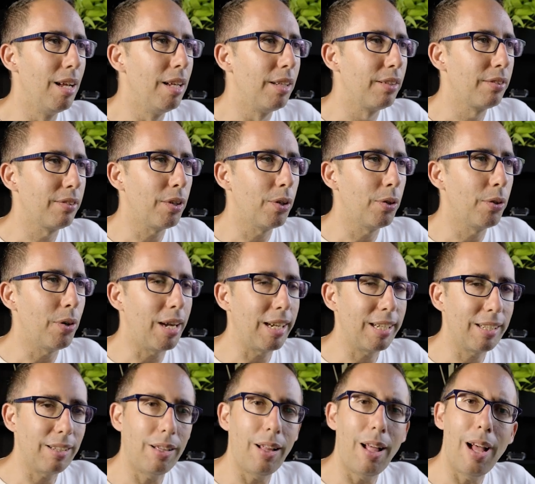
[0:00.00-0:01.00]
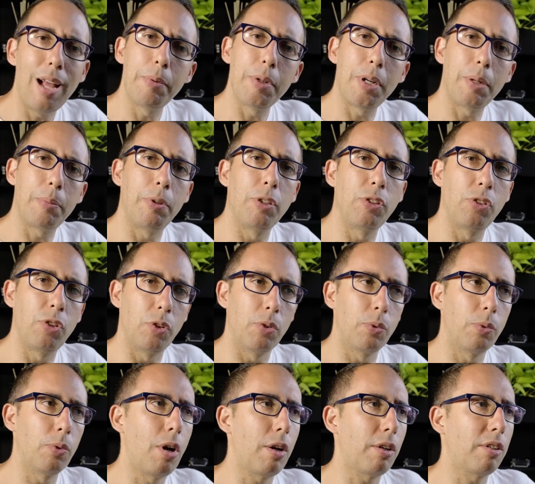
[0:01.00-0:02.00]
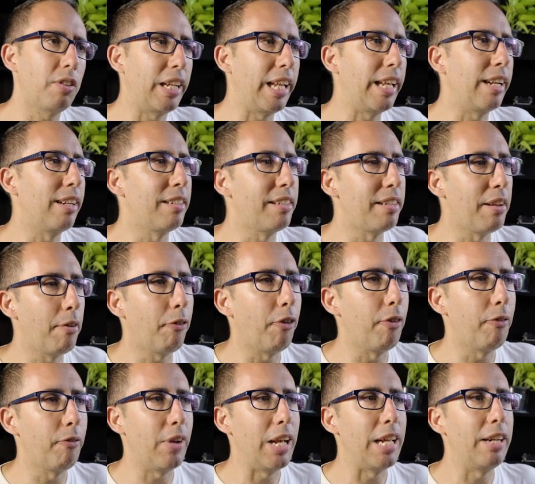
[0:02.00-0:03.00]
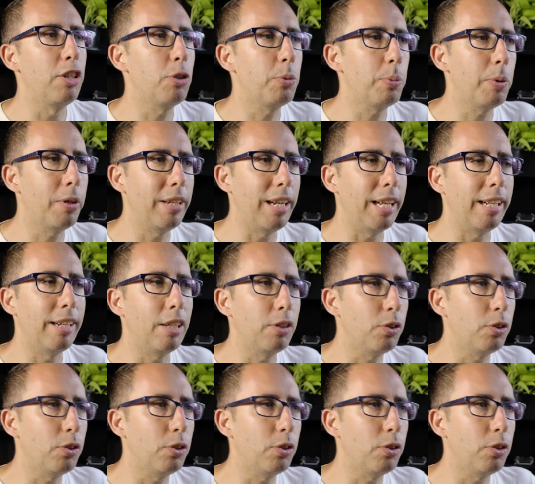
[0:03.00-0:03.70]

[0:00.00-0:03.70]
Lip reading: So I climbed up onto the rock to get a different vantage point and I